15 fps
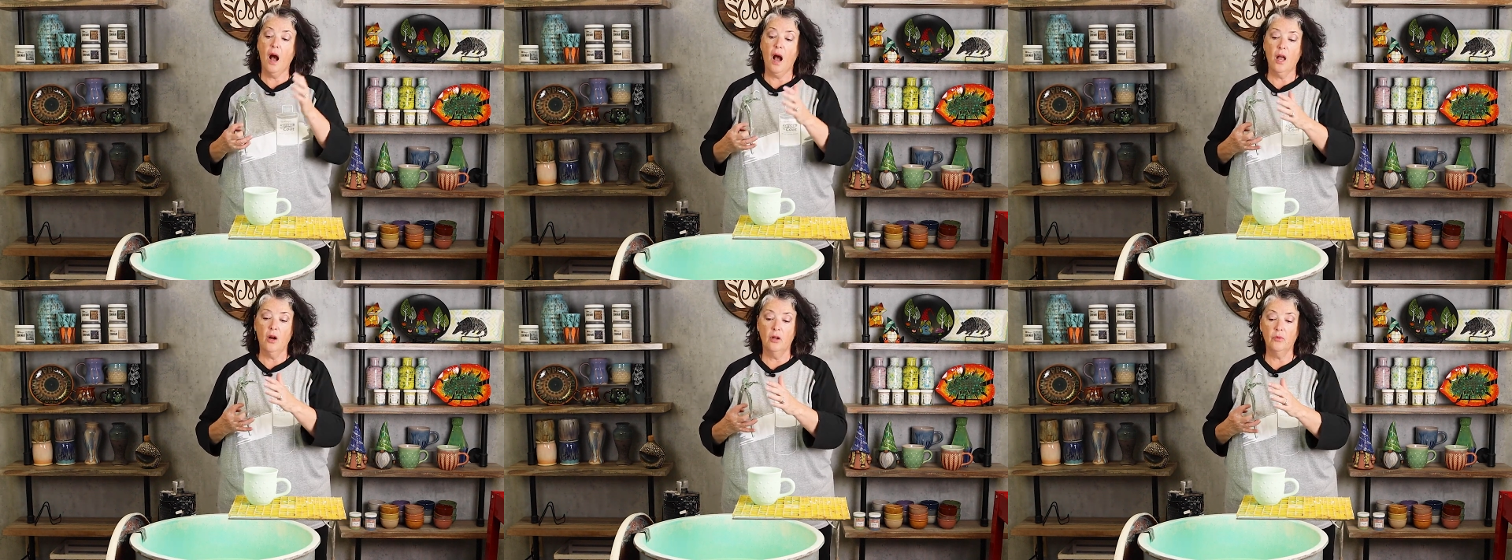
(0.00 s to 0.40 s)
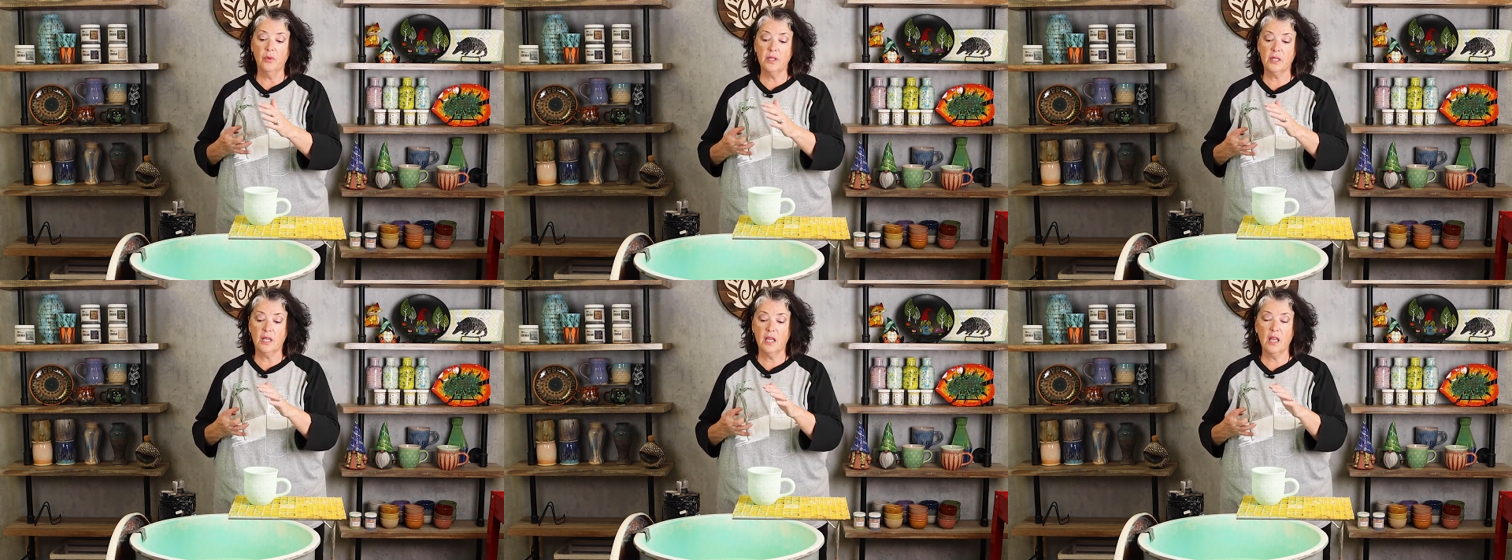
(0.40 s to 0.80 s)
I
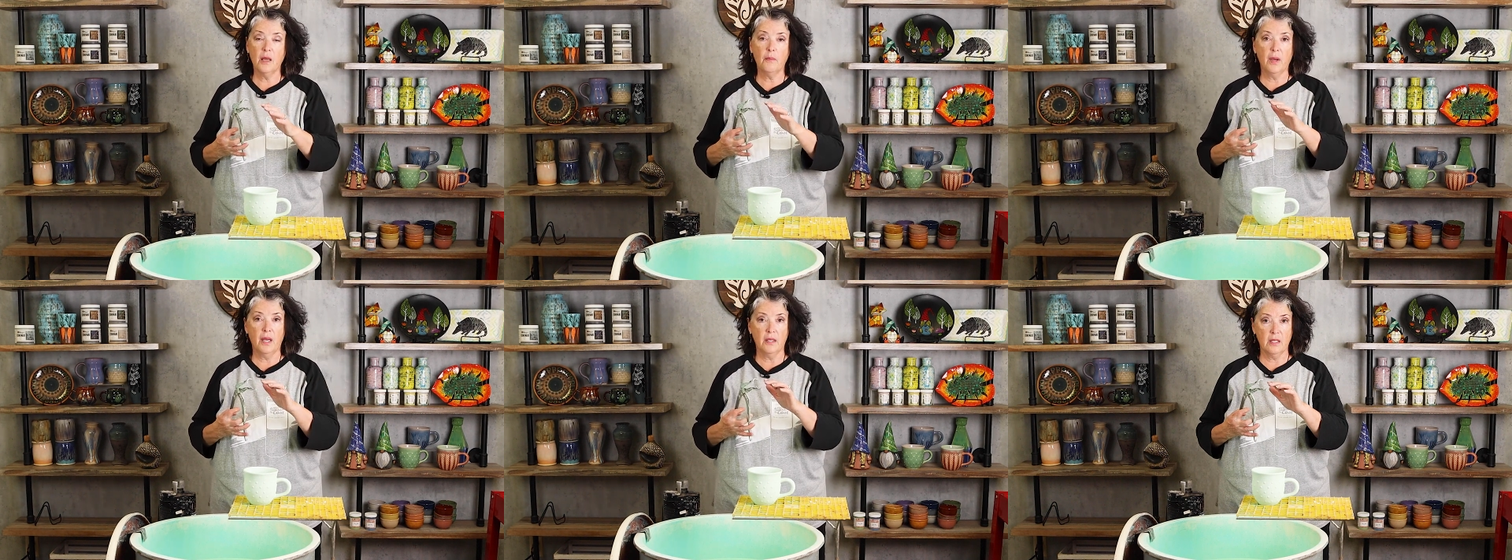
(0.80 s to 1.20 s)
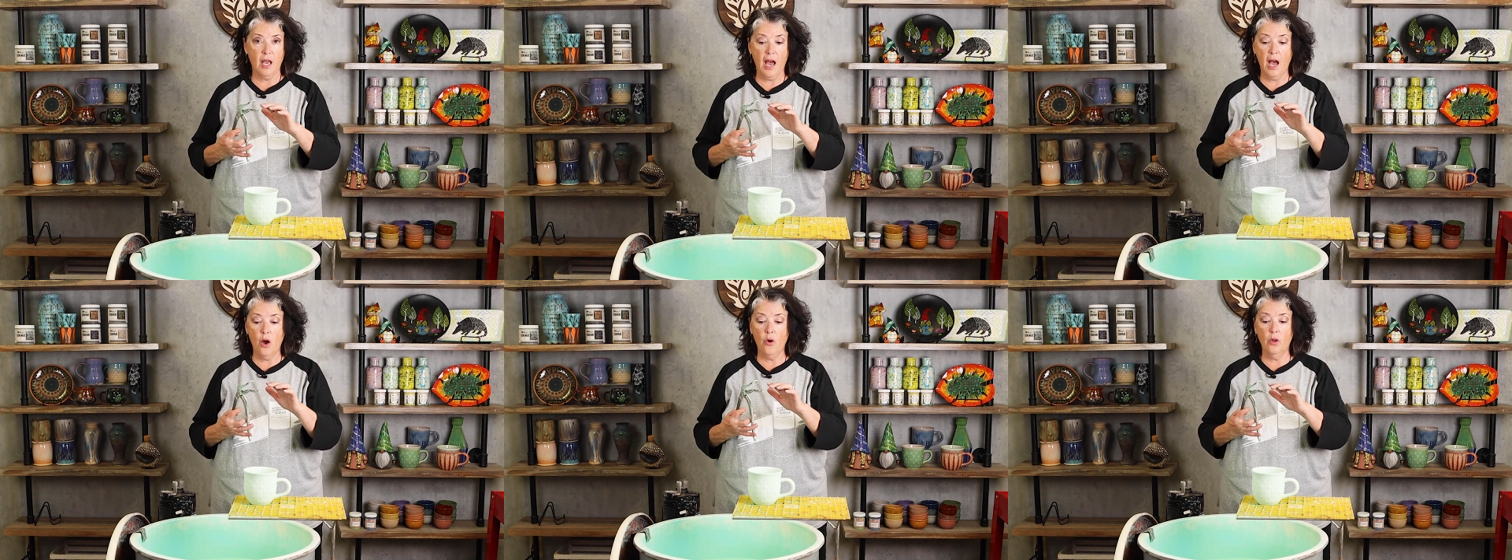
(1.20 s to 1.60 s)
always keep a
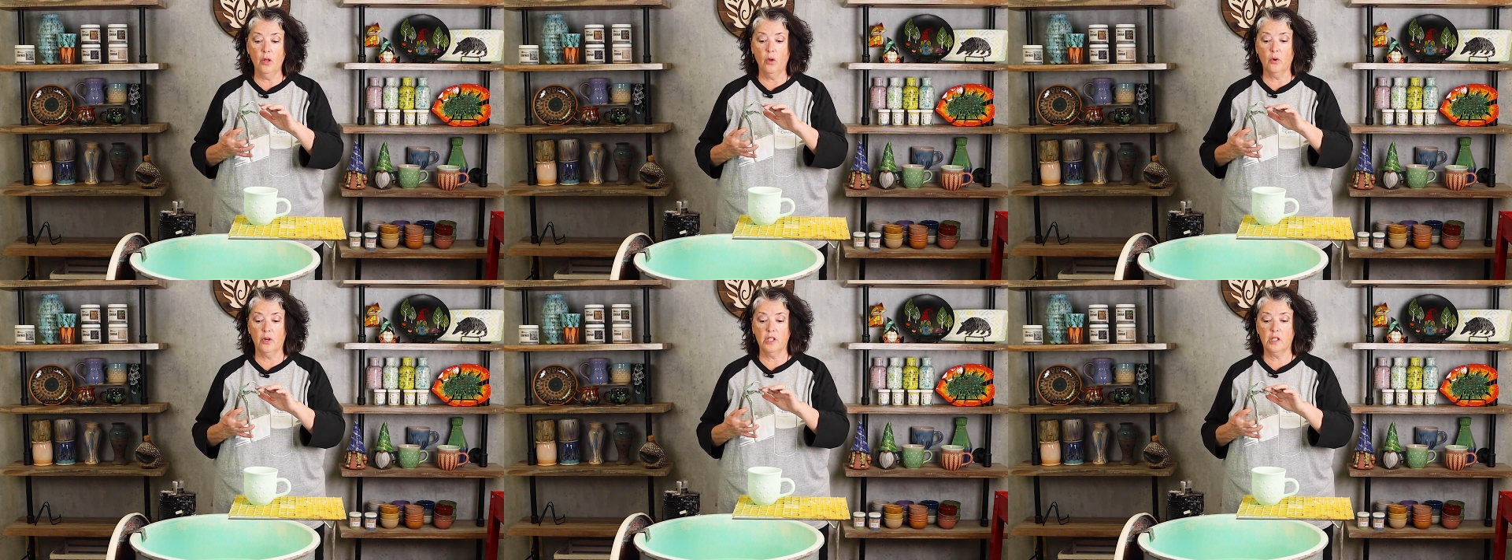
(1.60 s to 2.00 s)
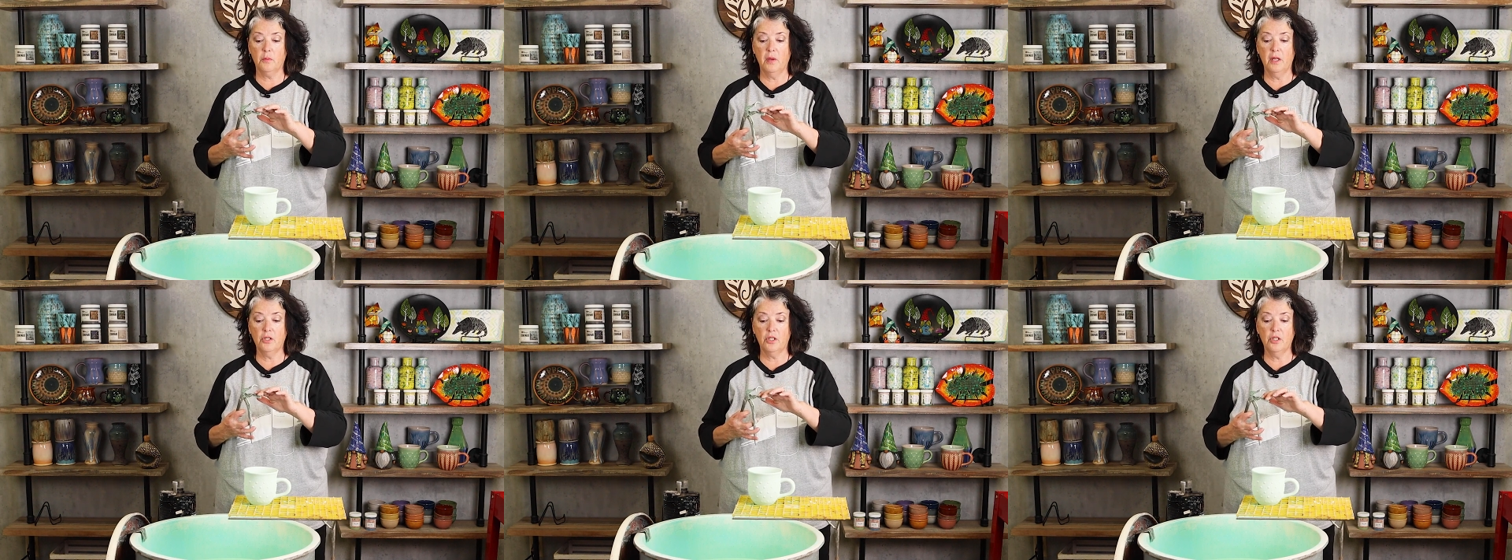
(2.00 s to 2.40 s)
towel or a
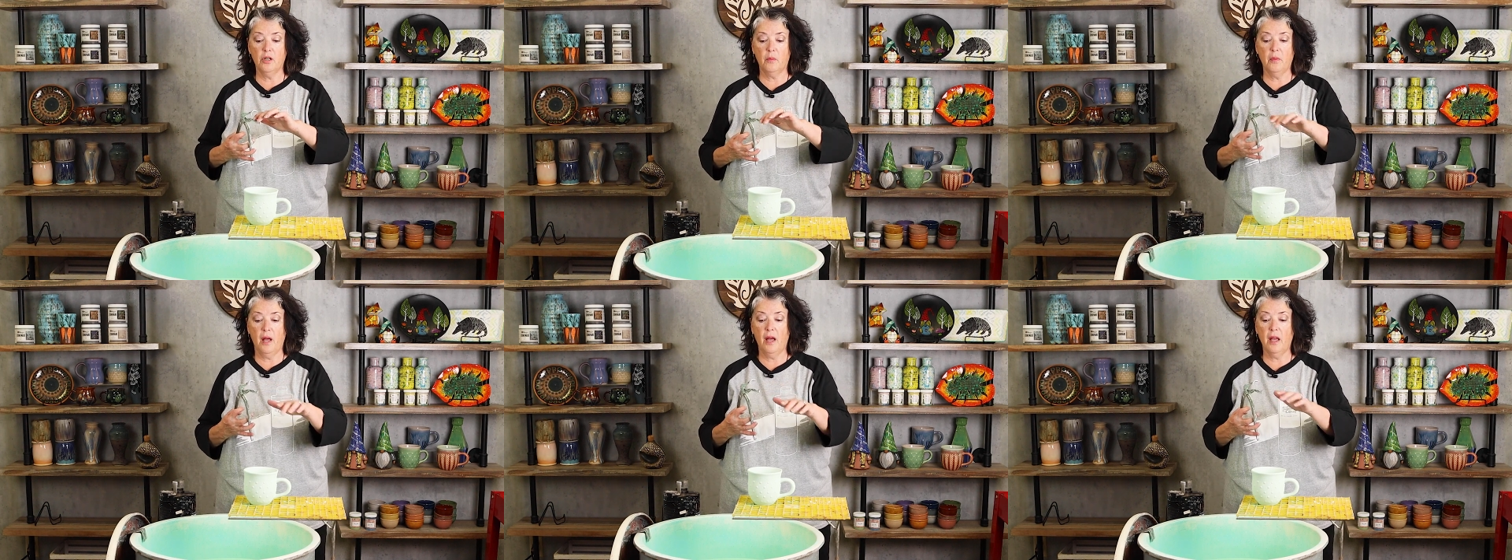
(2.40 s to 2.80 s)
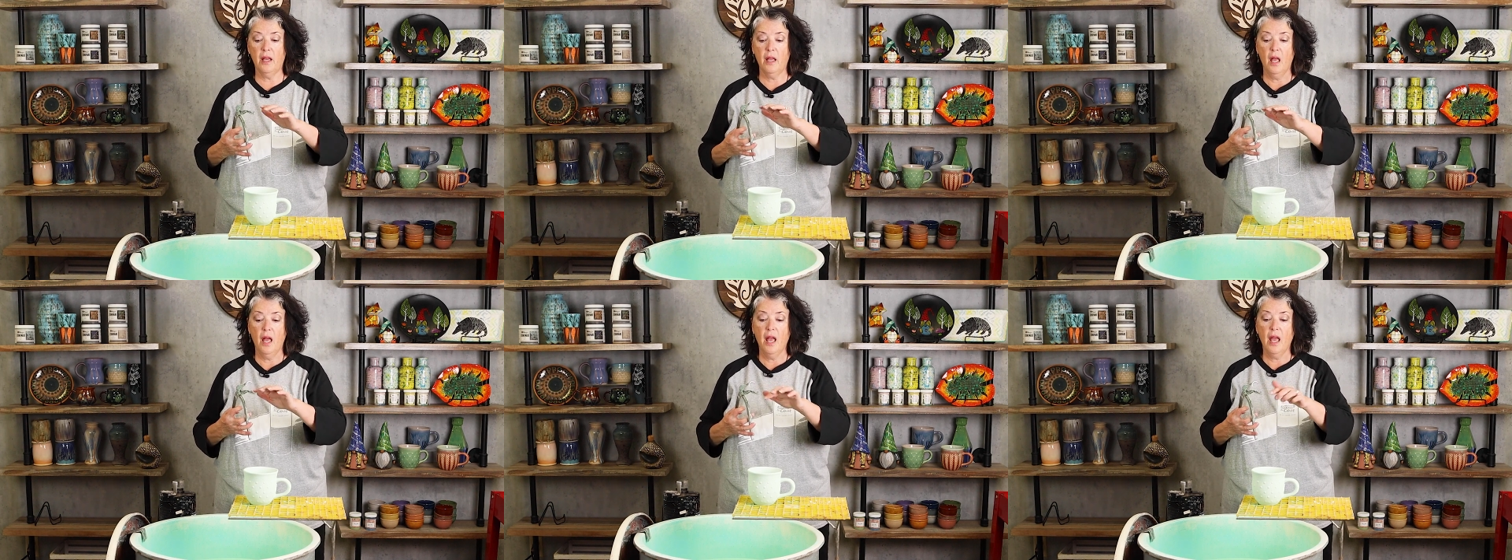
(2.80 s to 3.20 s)
sponge nearby